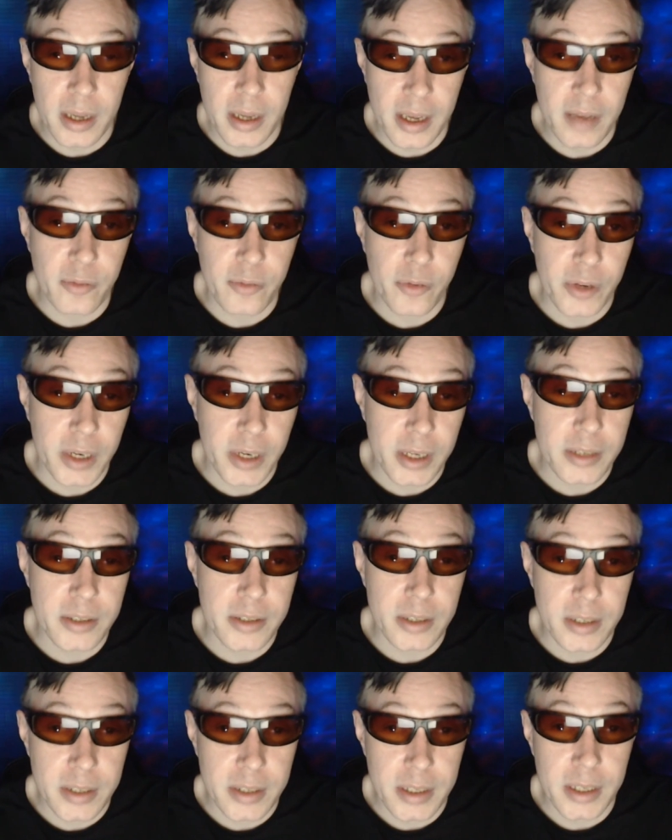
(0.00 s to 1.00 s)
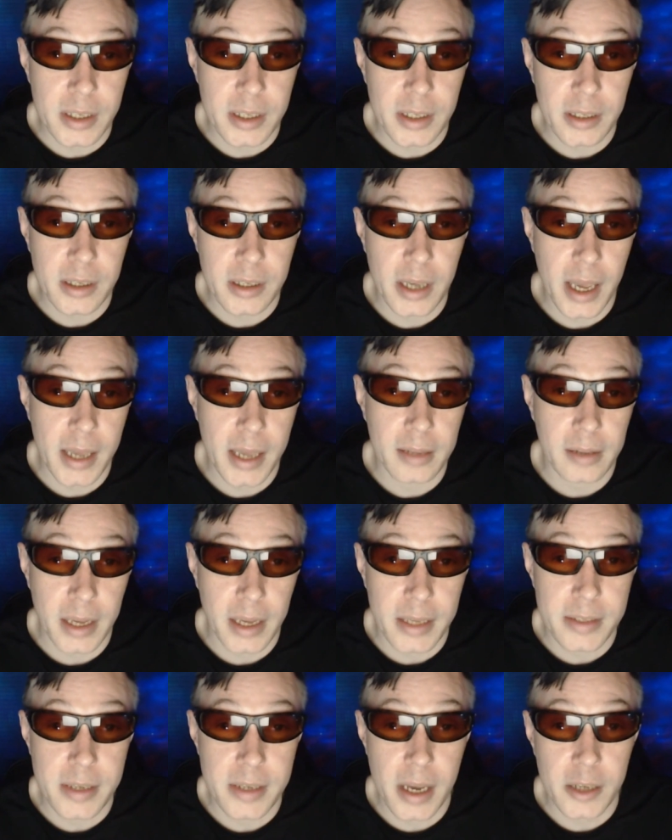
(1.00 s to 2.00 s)
if it is indeed a
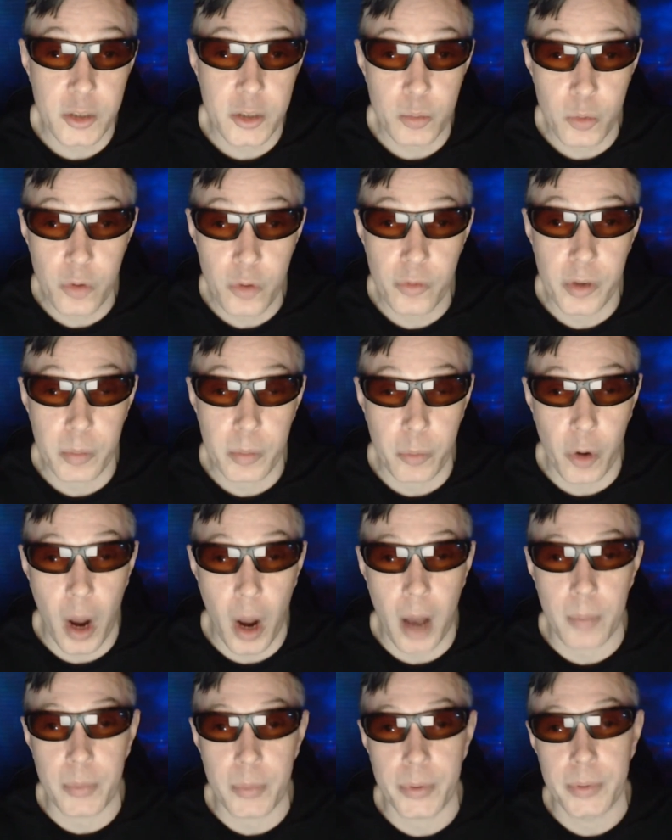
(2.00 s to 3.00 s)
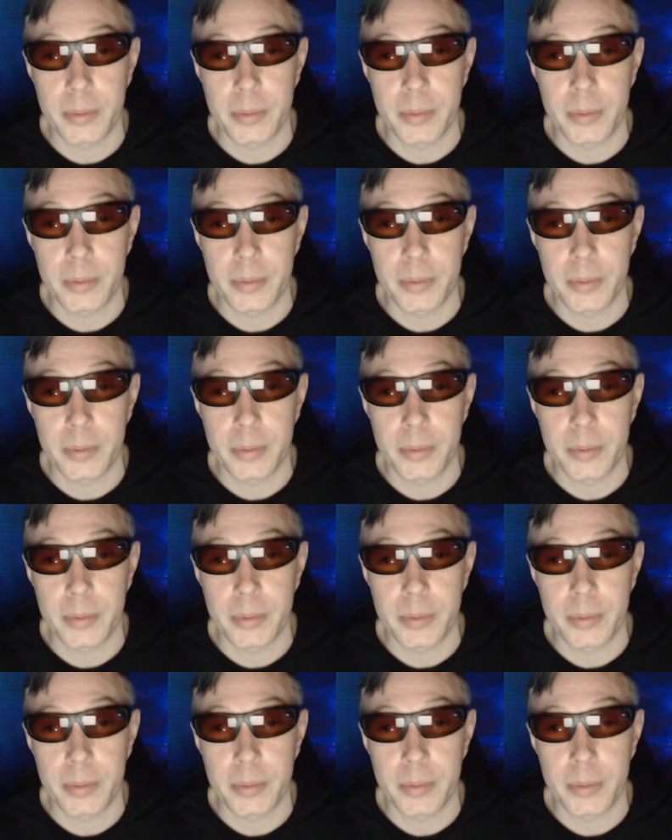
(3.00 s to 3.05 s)
latex movie prop.